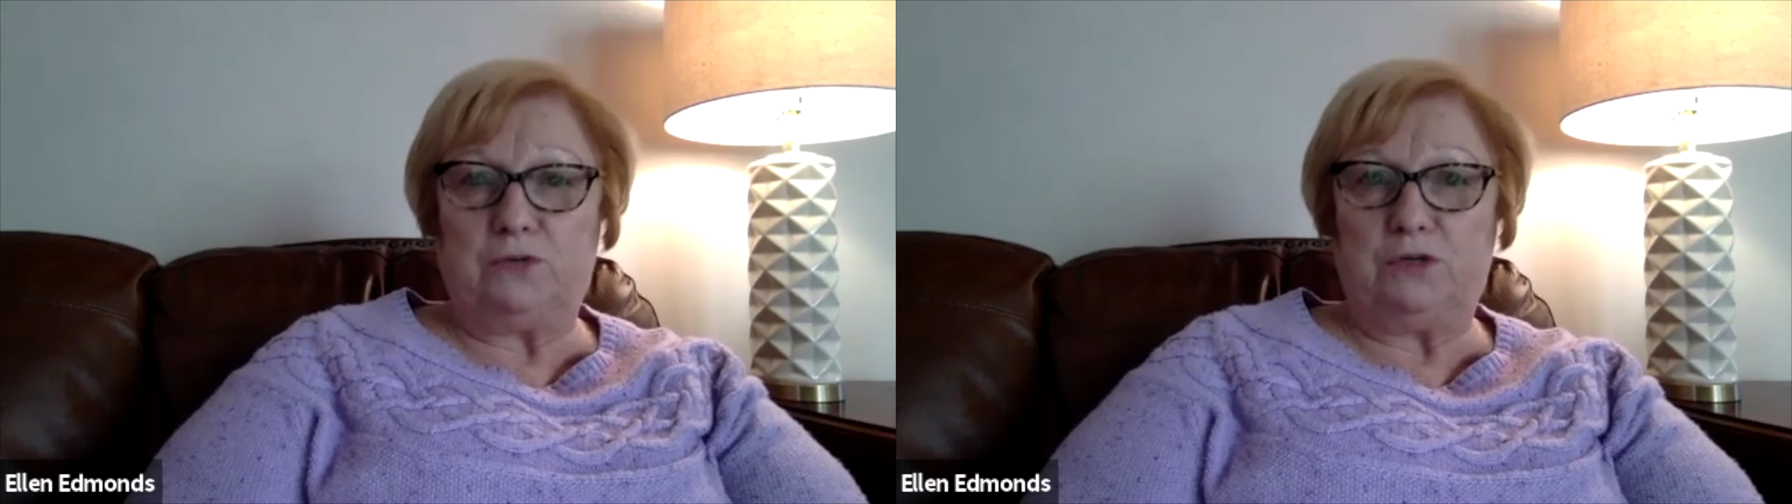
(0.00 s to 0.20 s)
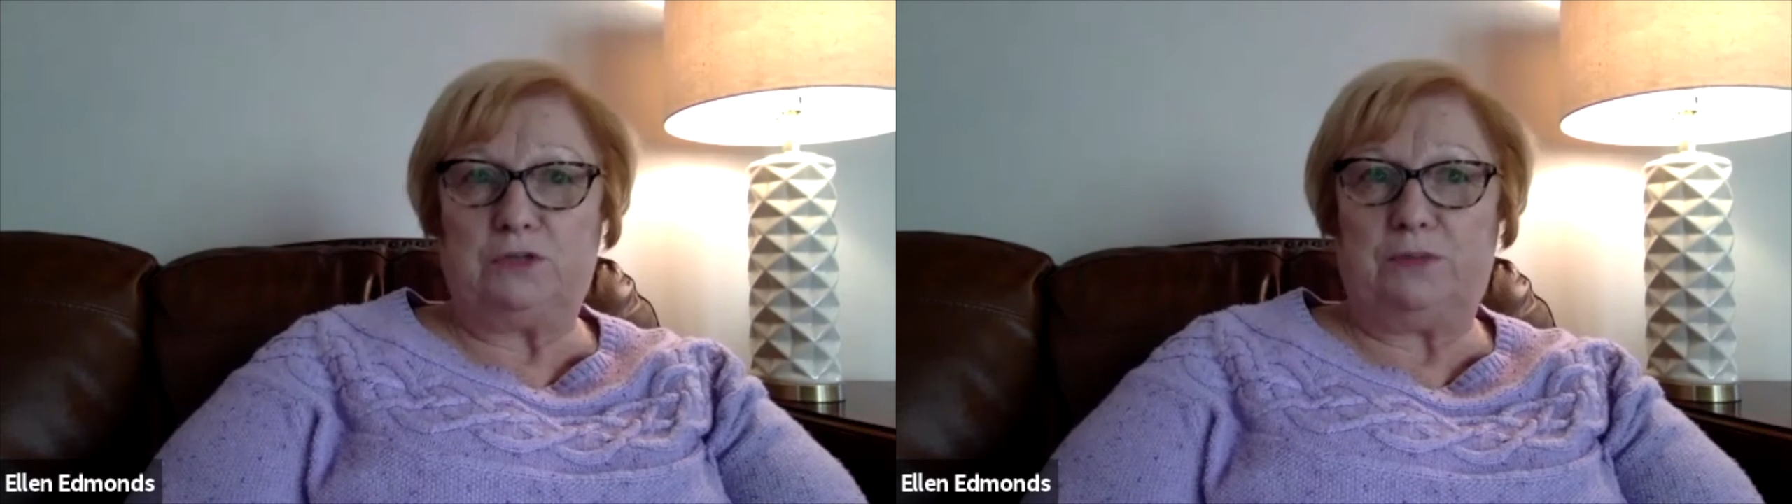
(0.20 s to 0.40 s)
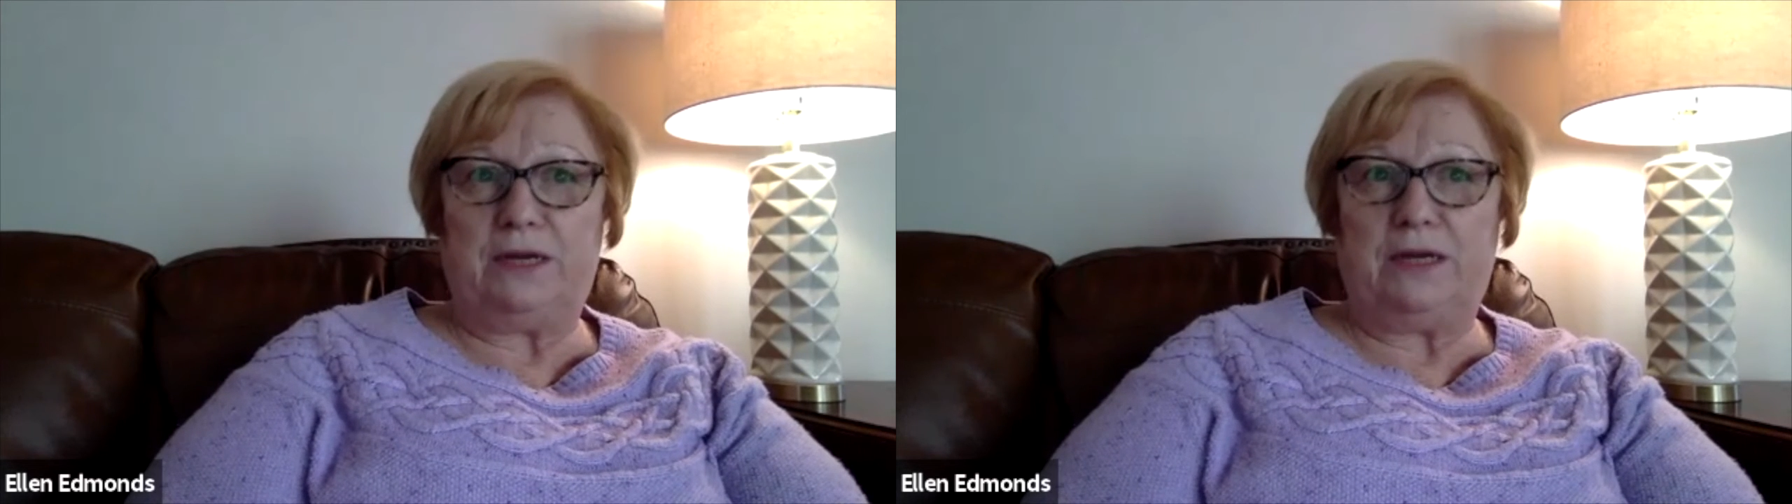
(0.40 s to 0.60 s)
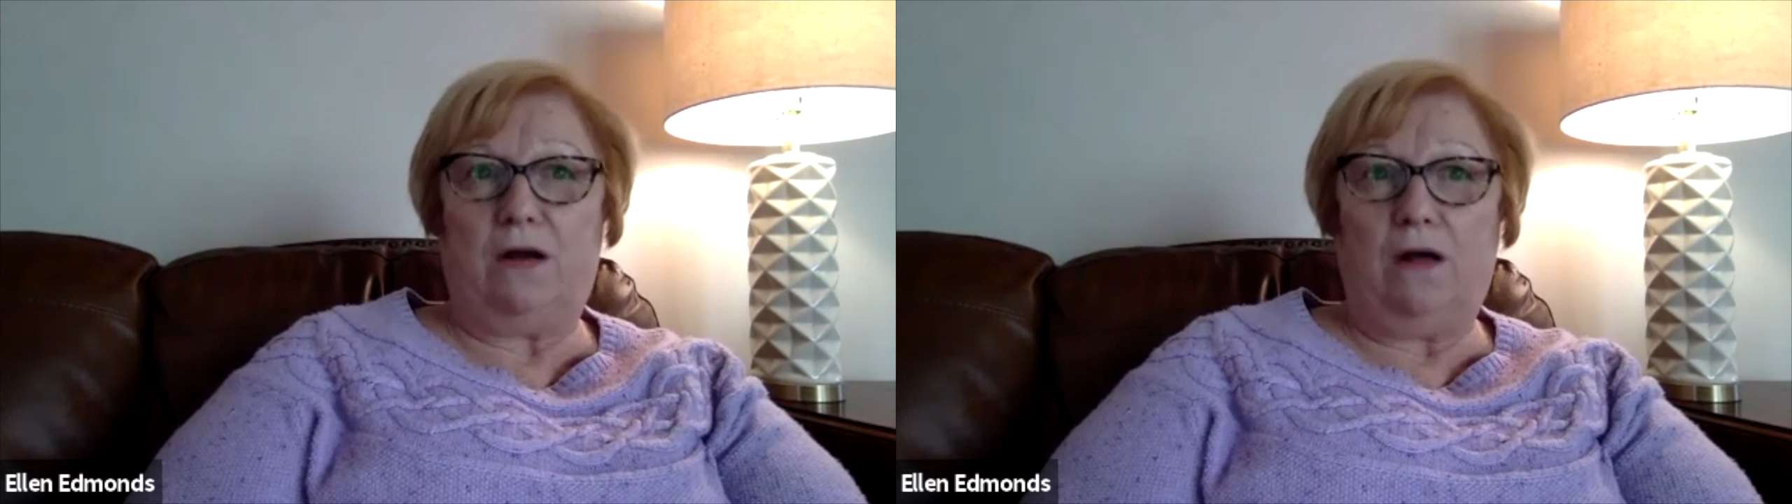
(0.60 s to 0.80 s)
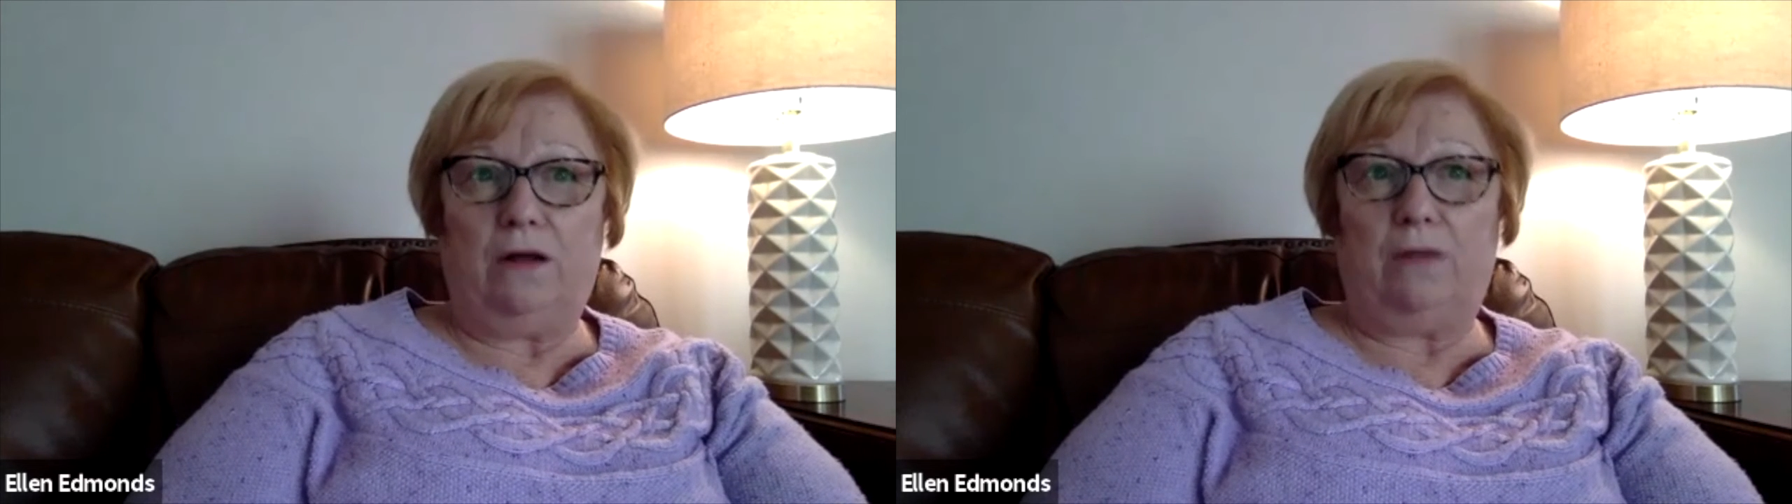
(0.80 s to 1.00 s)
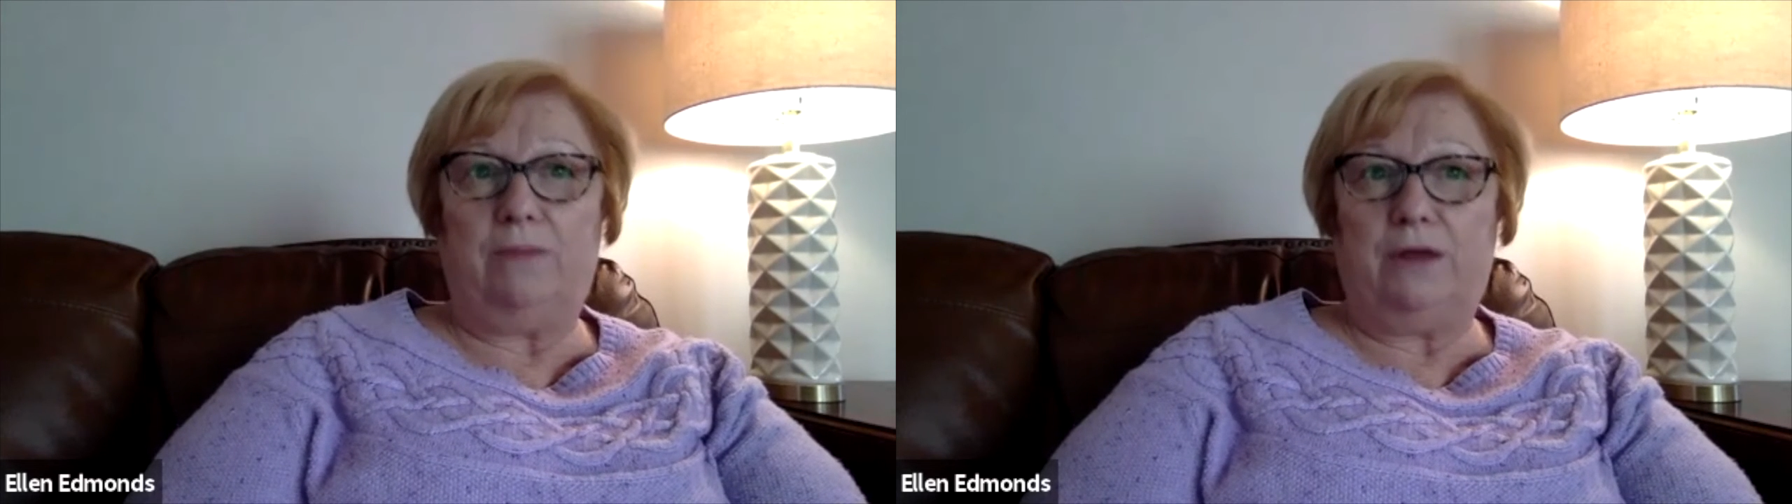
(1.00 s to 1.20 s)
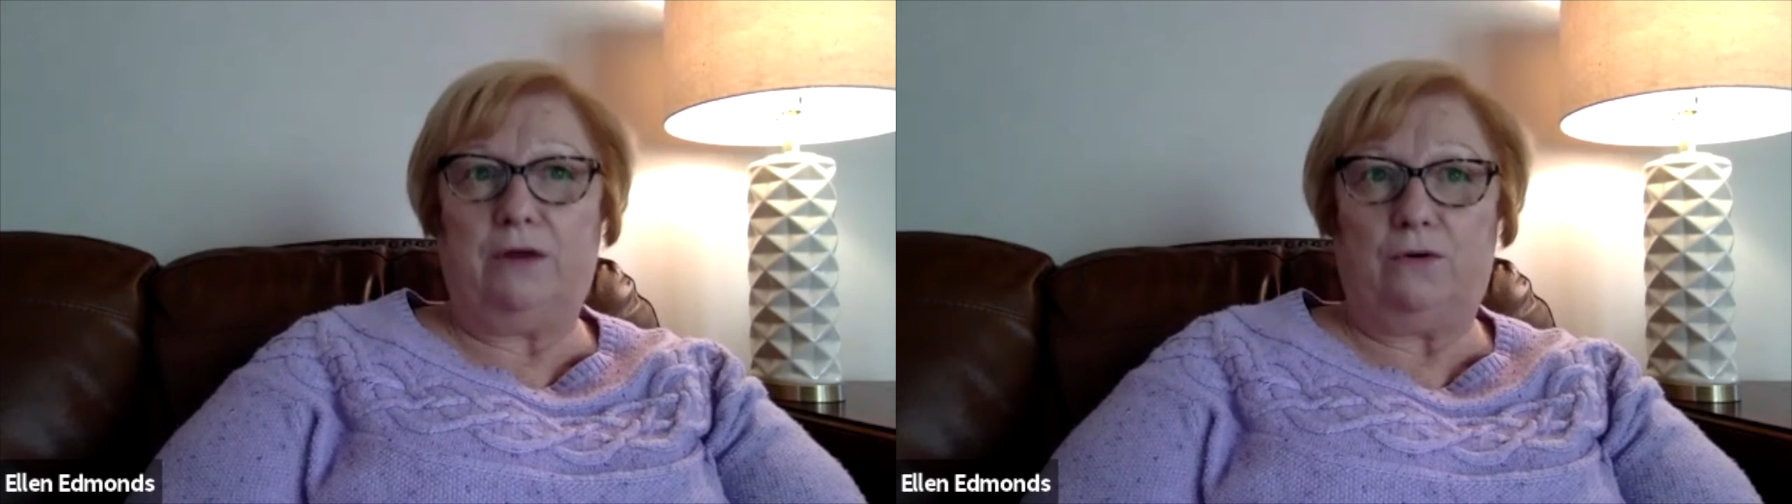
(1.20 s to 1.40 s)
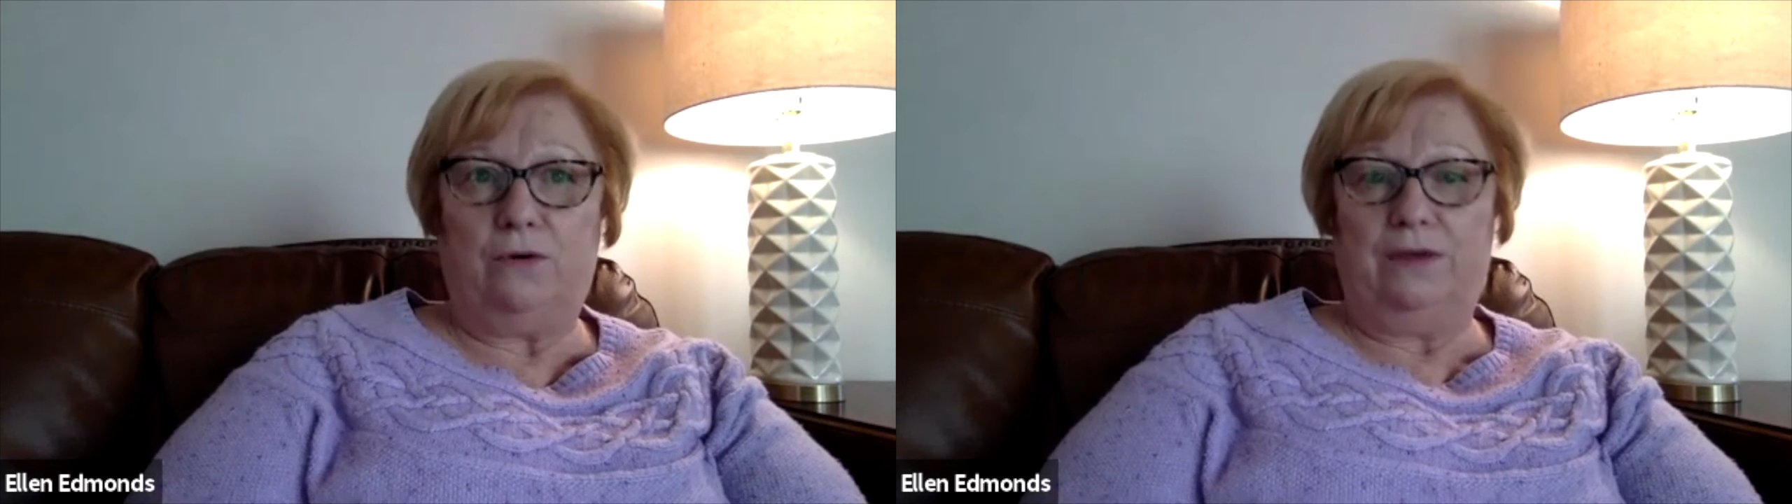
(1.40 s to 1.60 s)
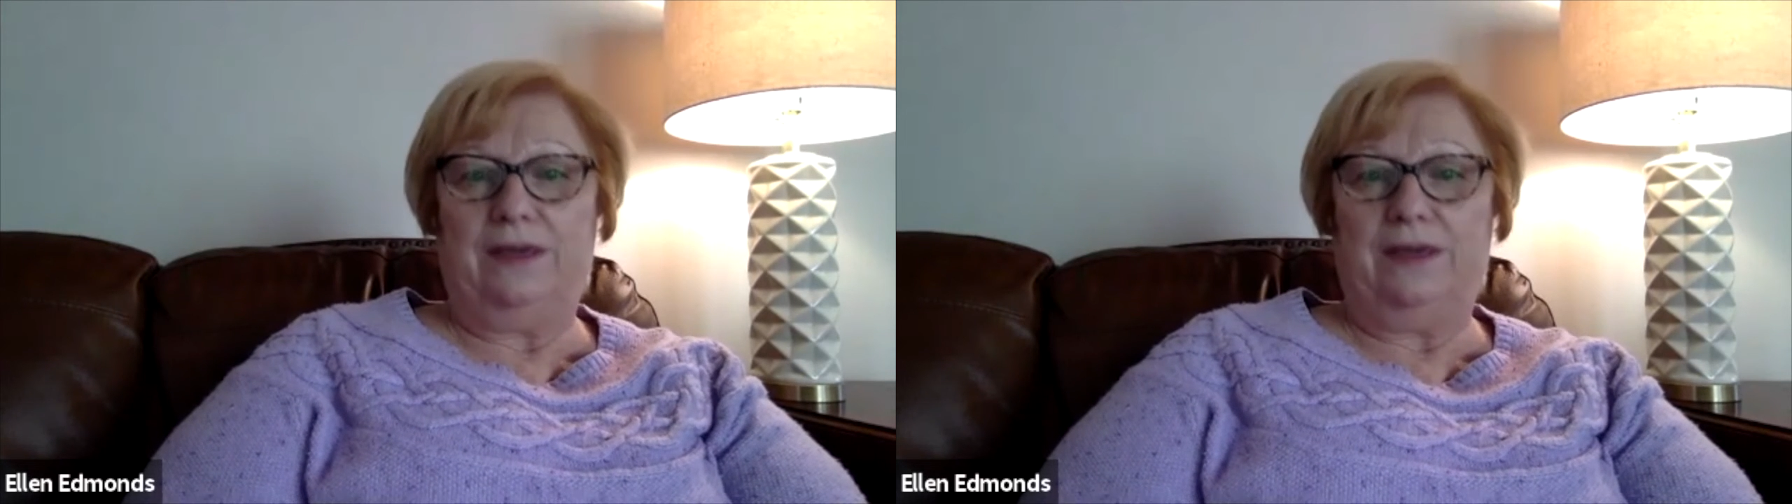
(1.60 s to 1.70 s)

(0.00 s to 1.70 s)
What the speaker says: we're spending all our mental